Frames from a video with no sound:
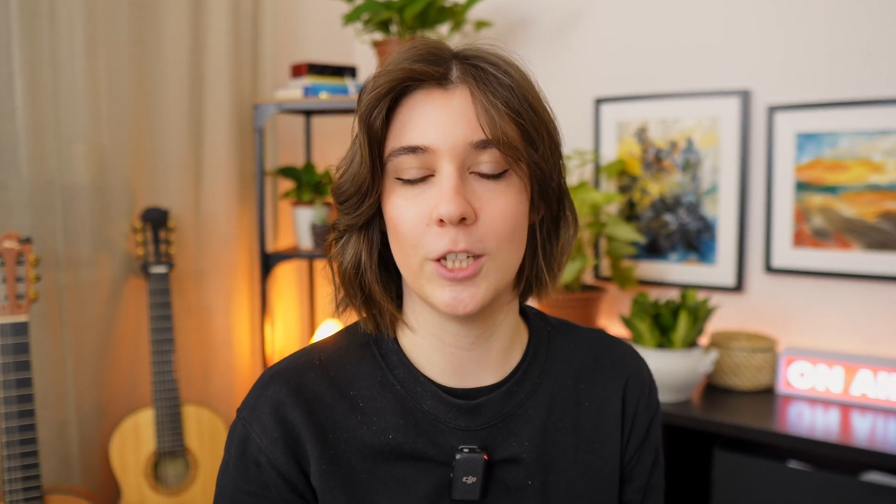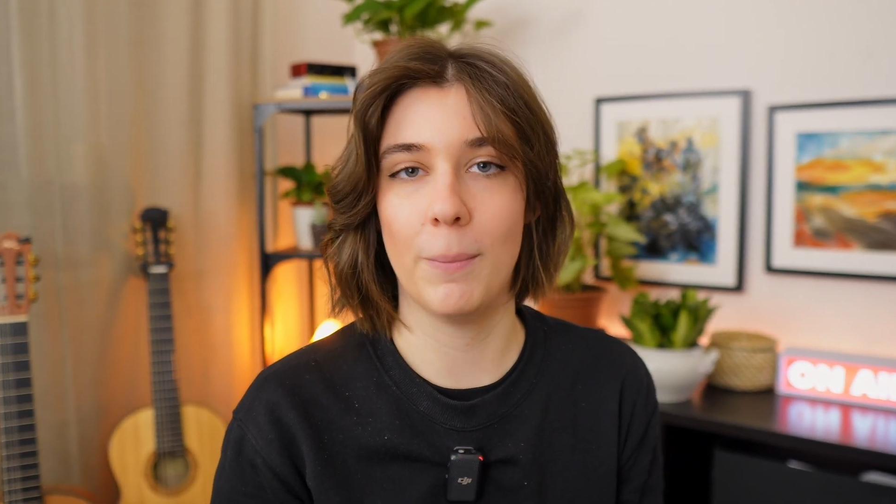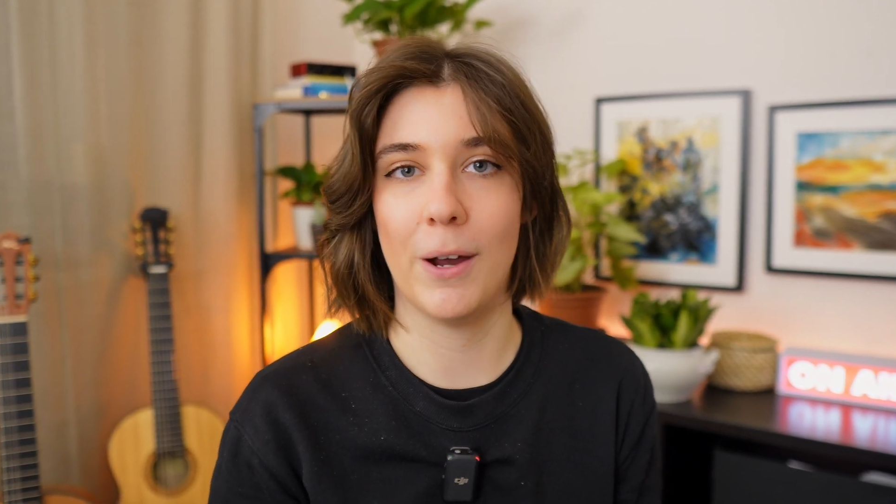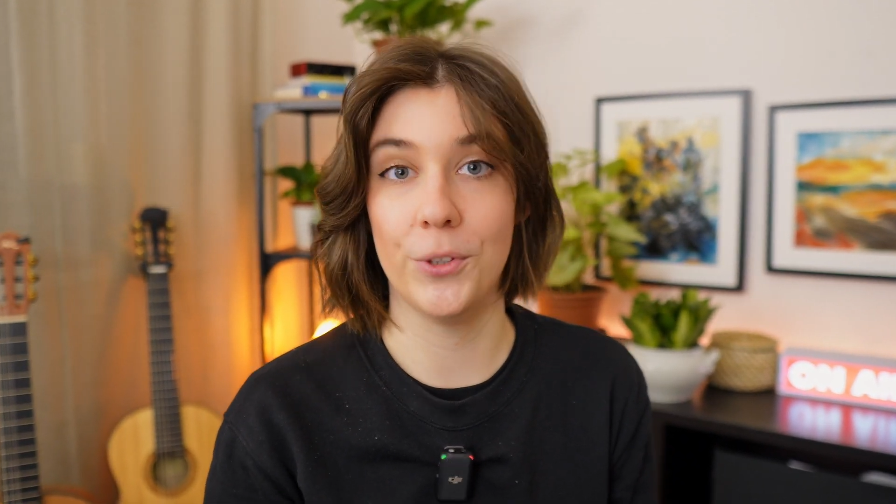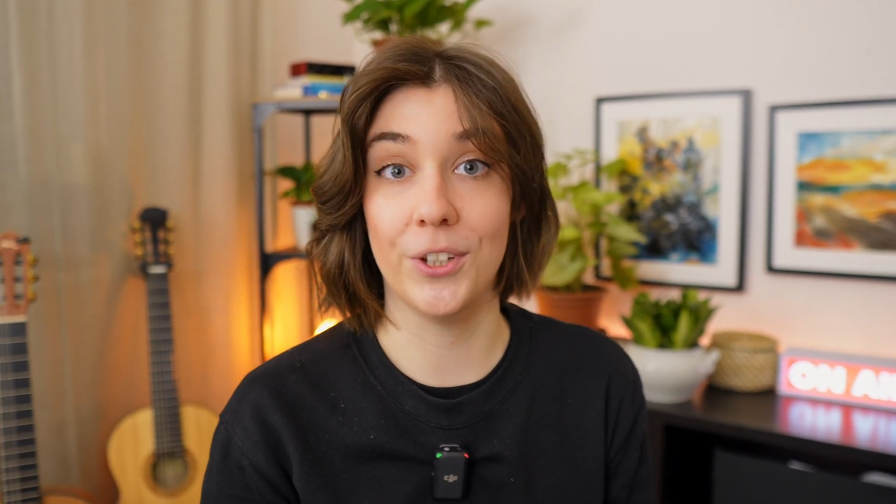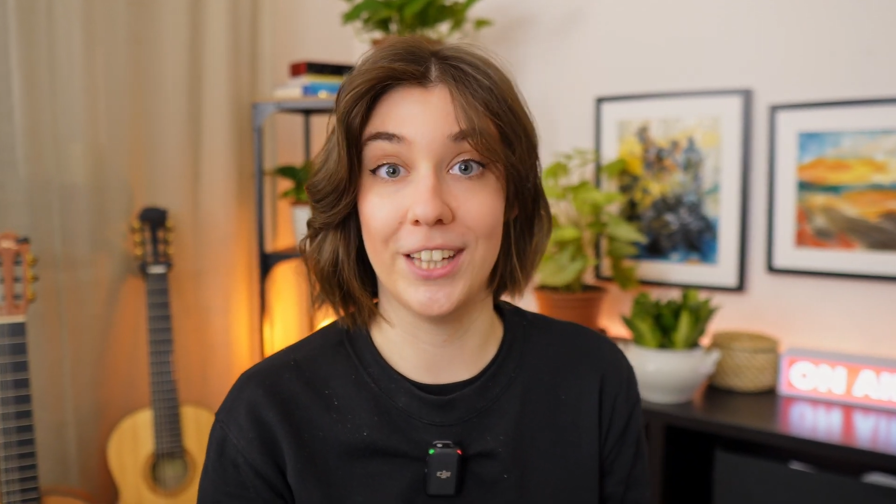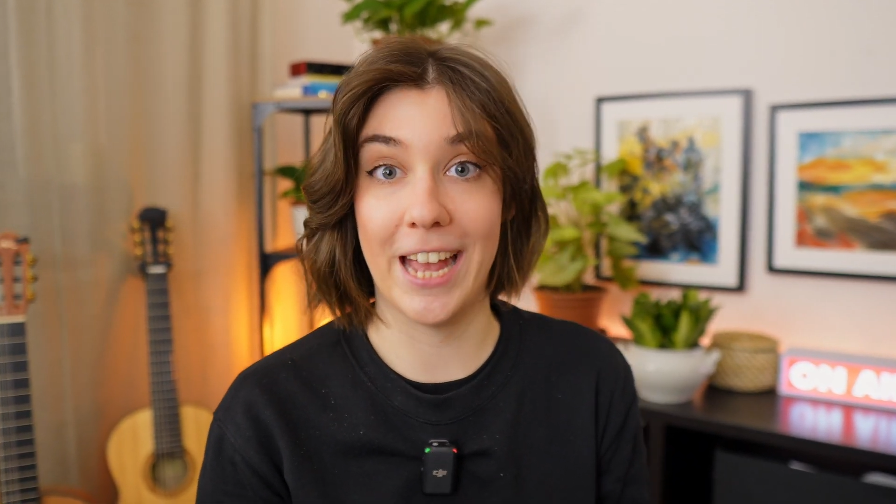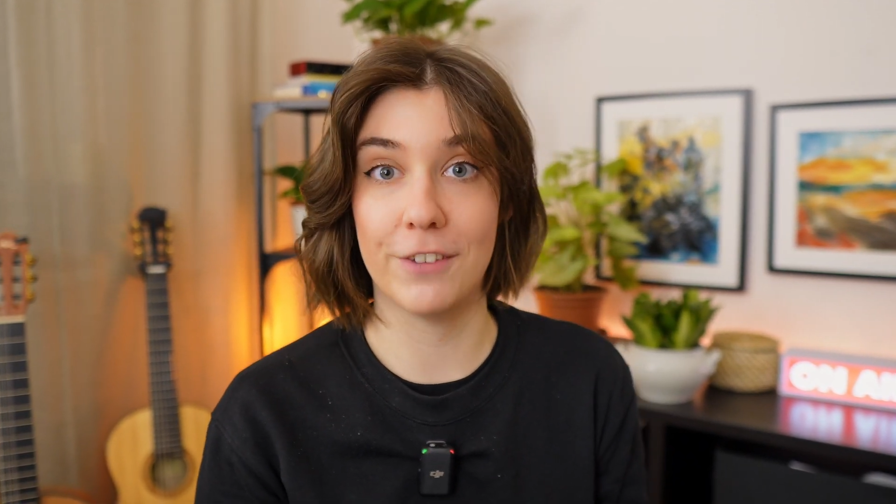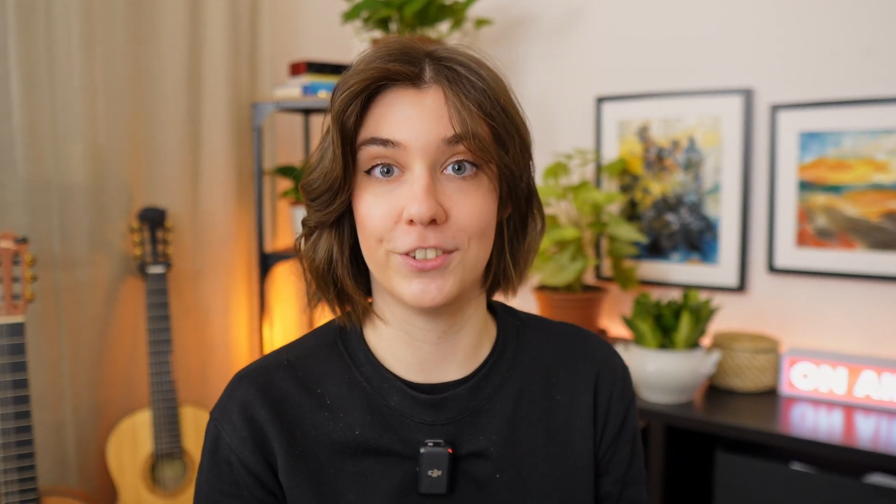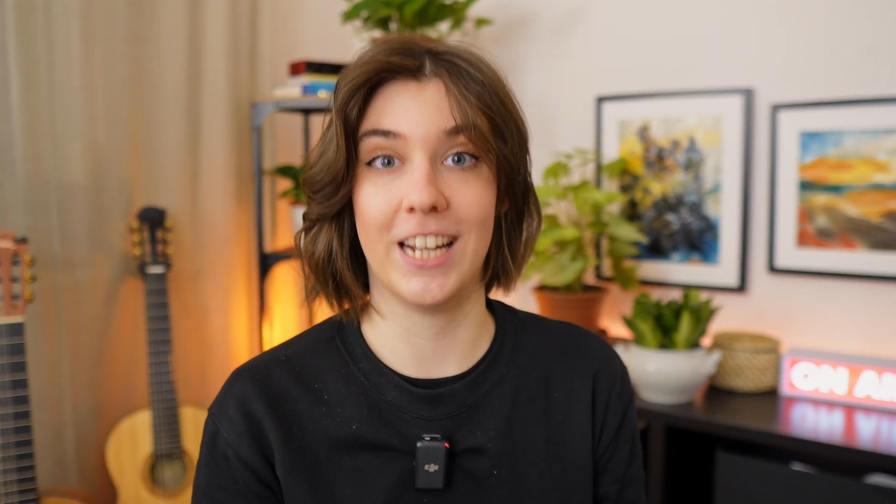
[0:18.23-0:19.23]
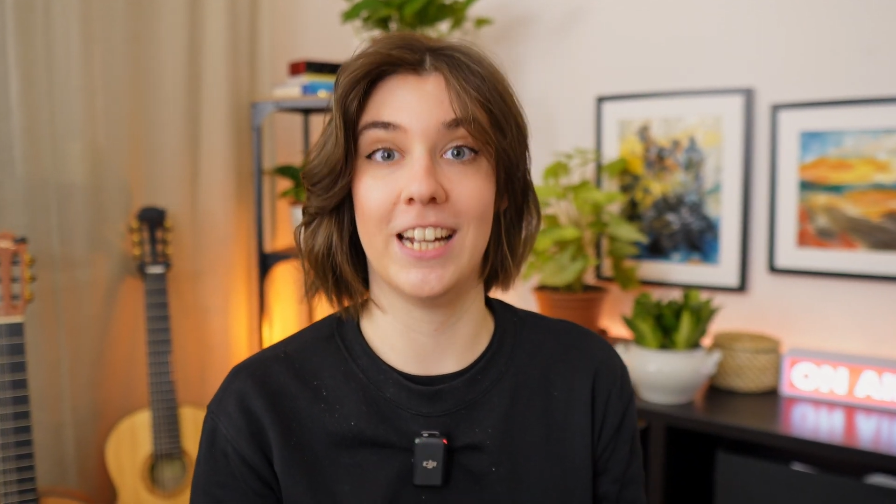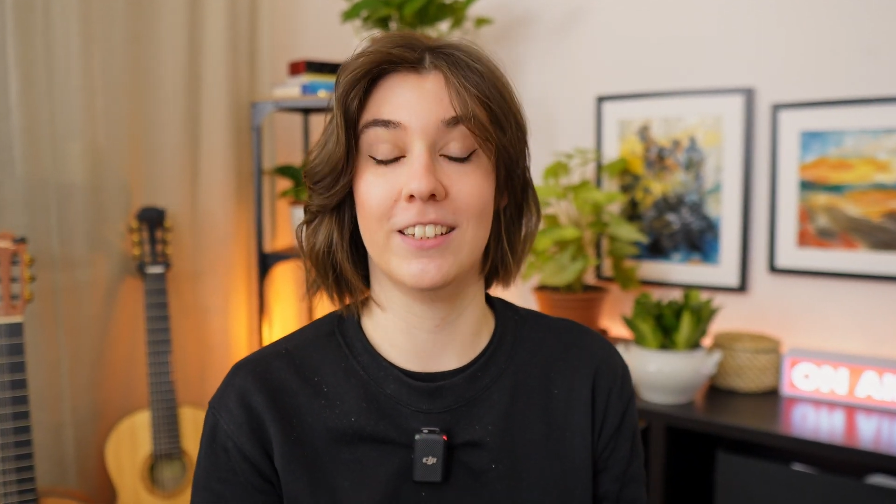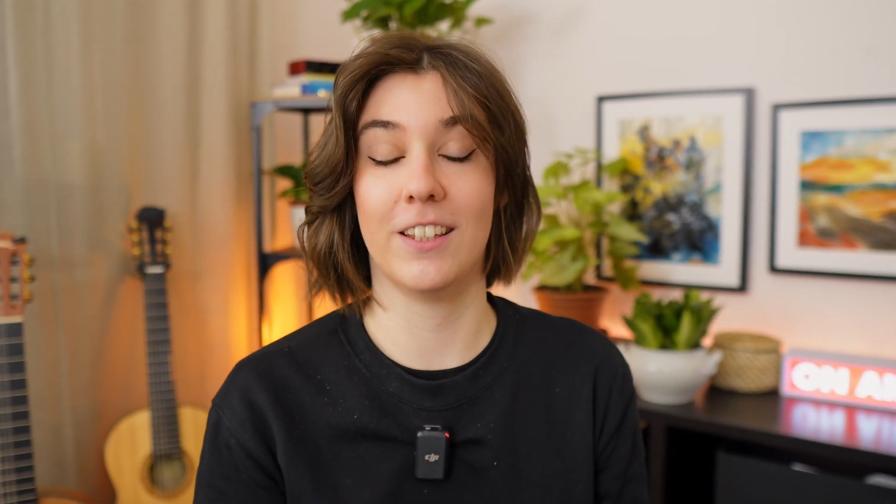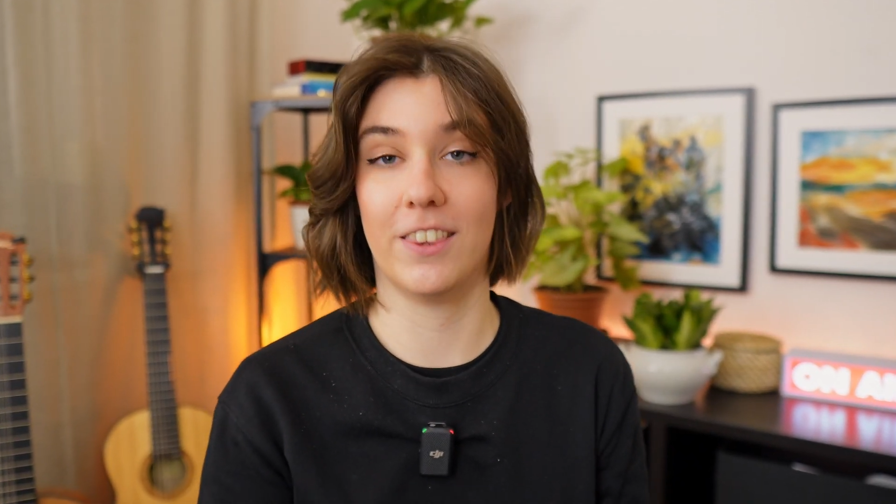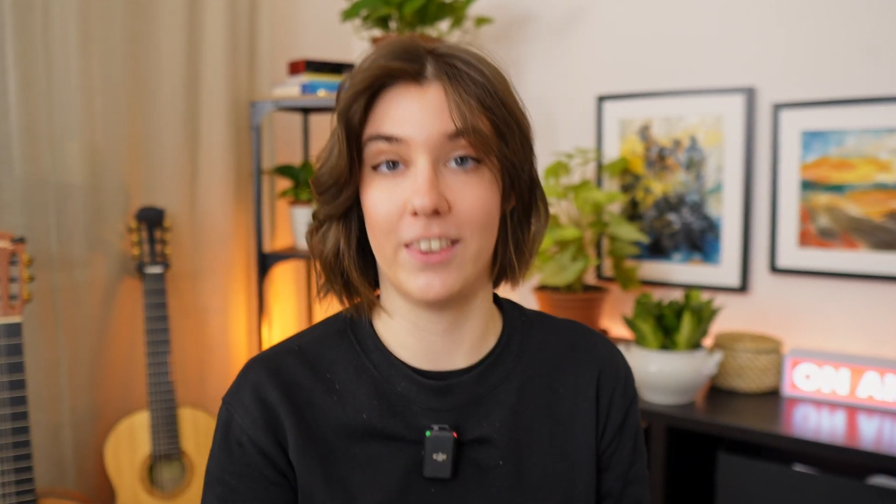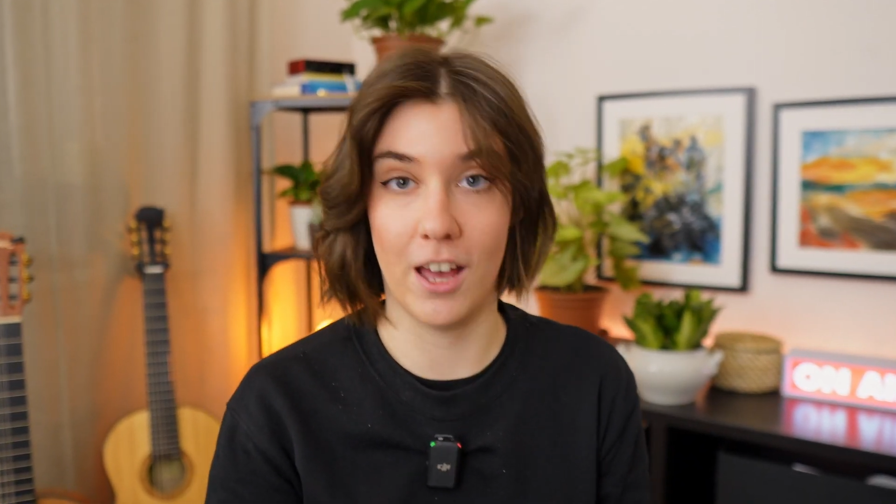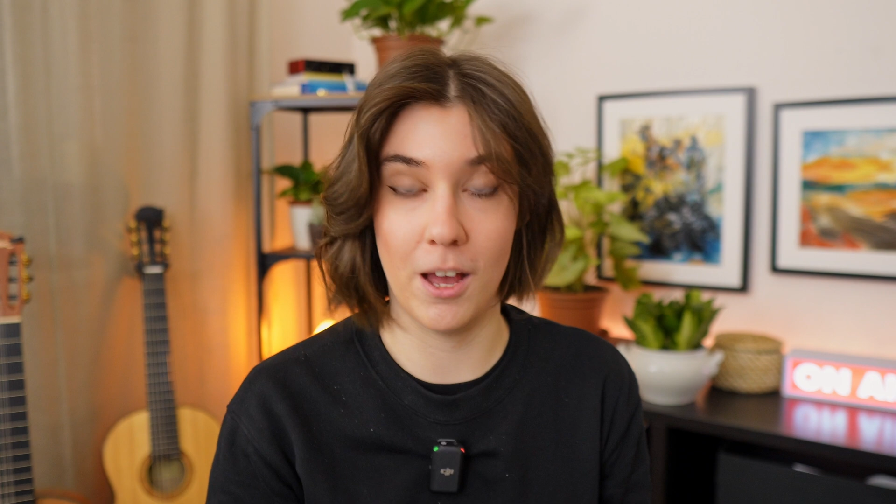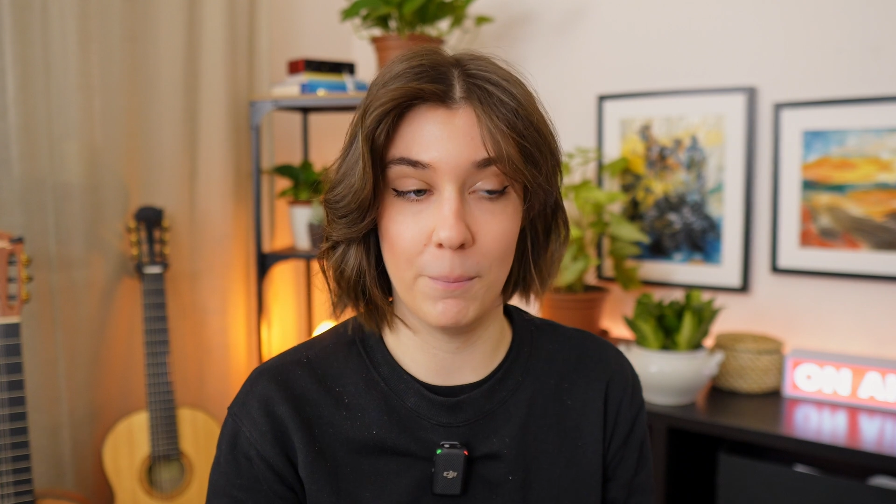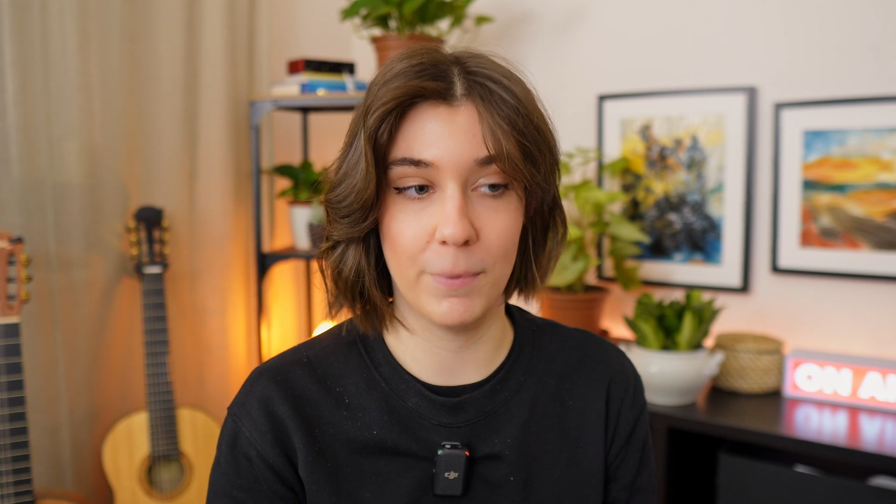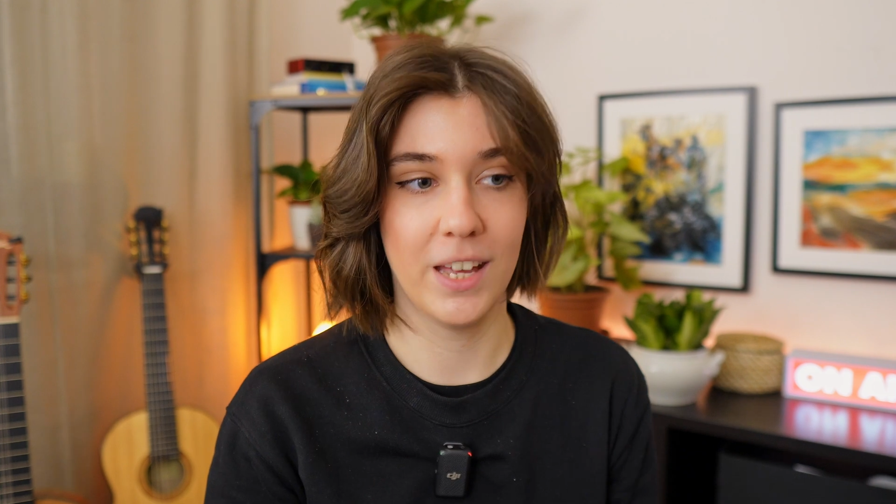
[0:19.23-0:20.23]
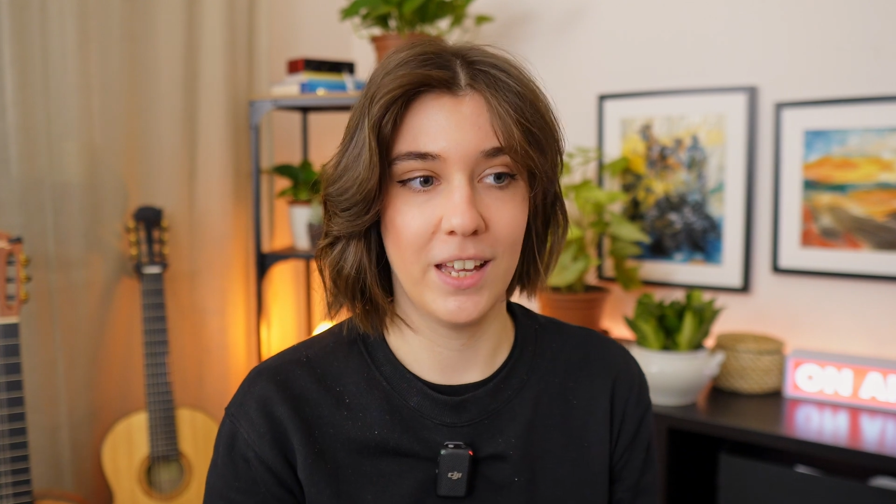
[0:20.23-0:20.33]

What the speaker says: about the left hand thumb.